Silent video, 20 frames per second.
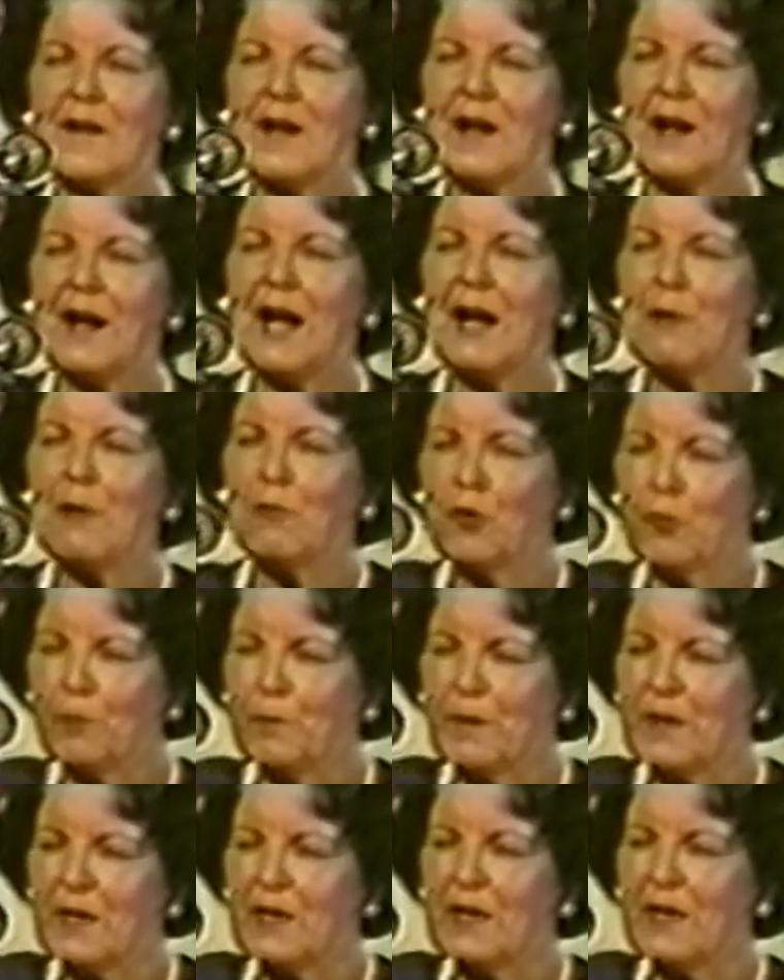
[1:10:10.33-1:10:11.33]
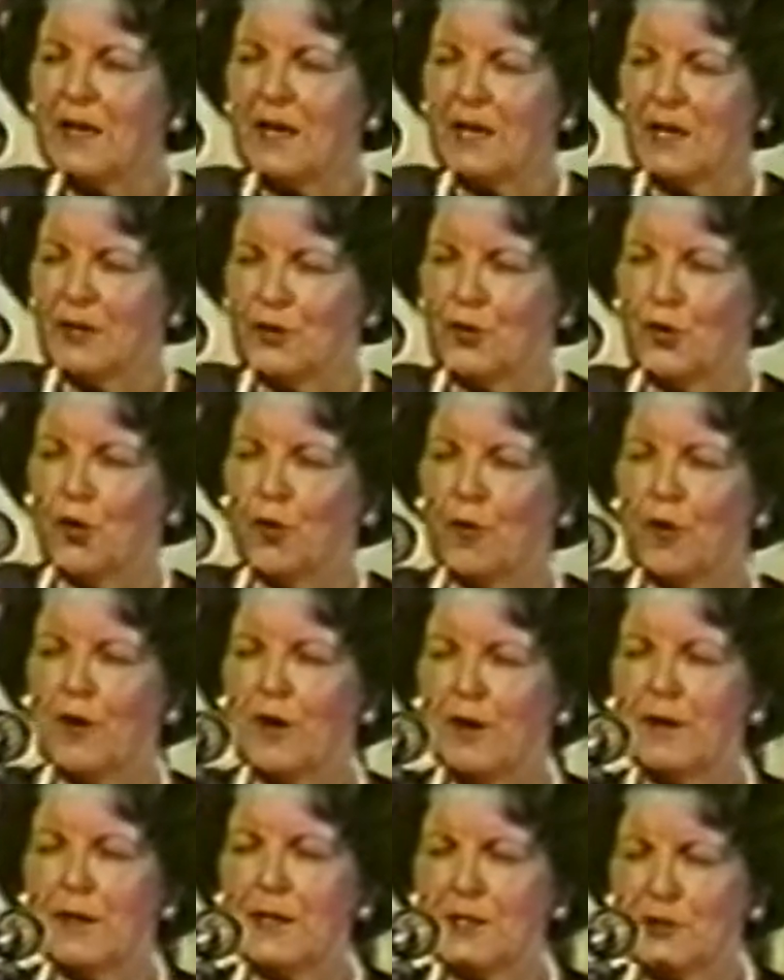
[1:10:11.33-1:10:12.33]
I will be in your
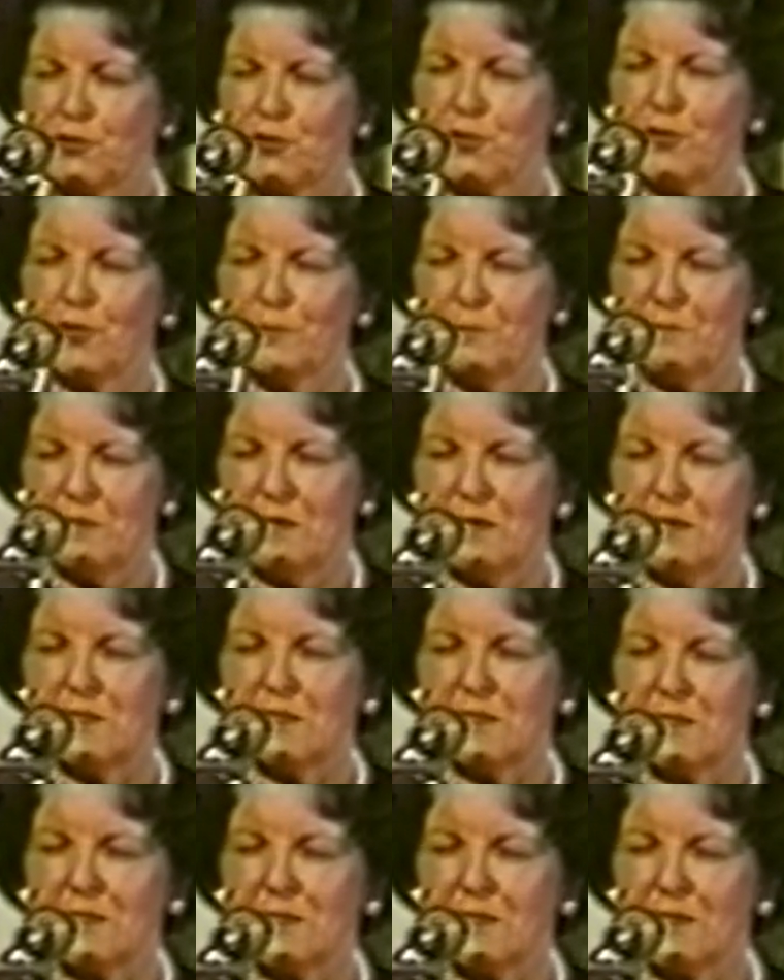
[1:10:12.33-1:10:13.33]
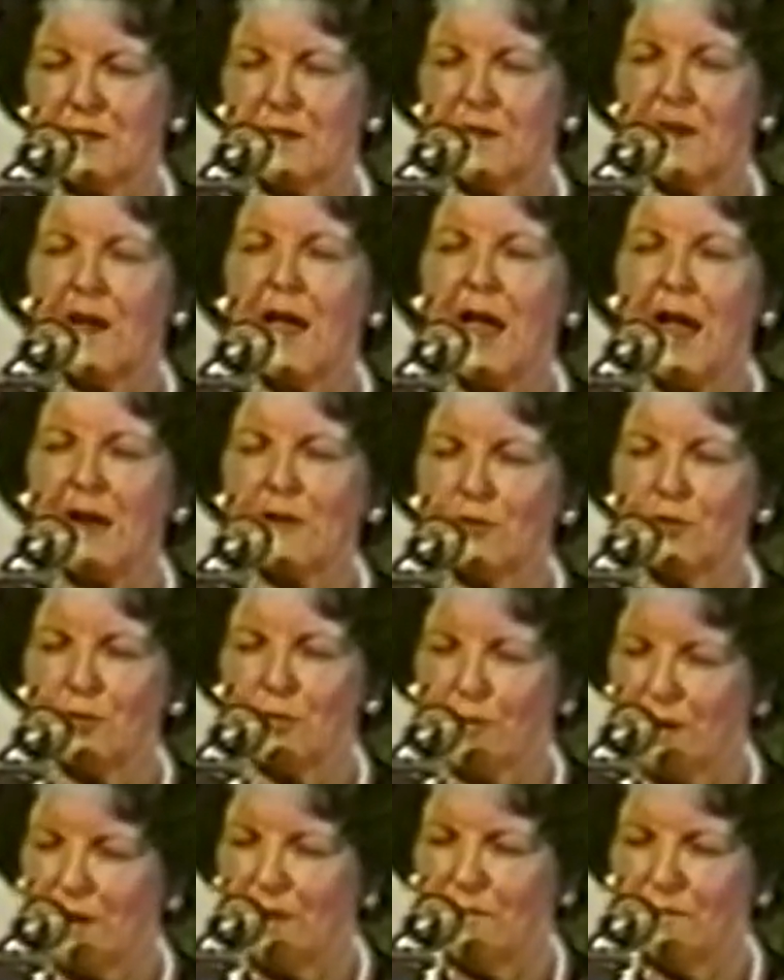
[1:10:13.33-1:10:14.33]
literal midst at
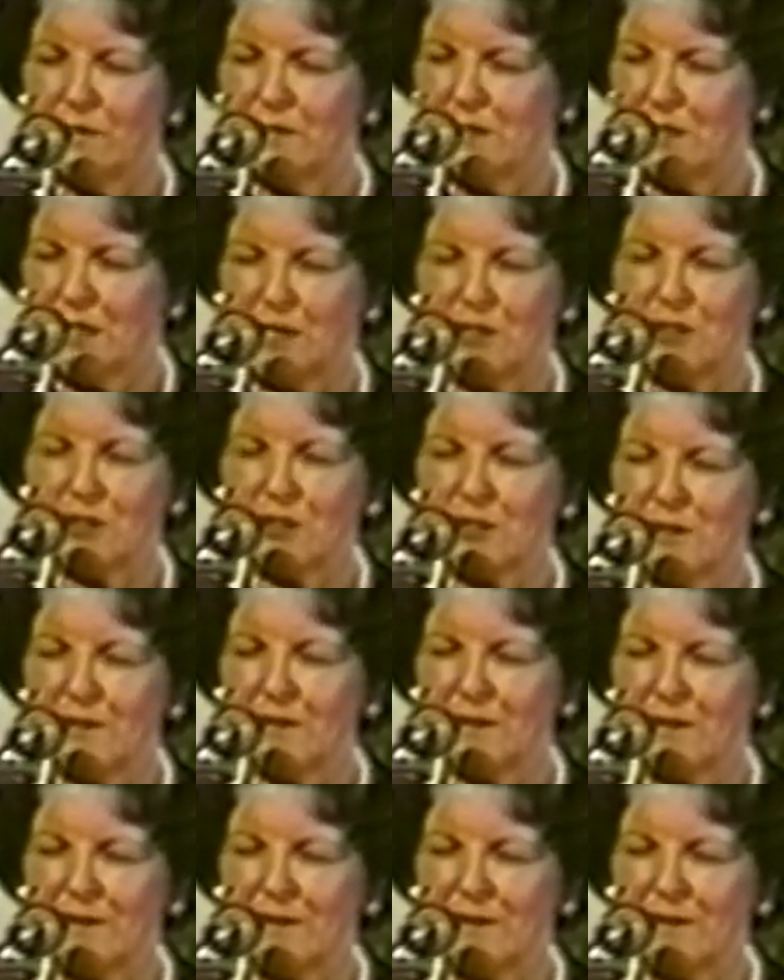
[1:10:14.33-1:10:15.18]
your invitation.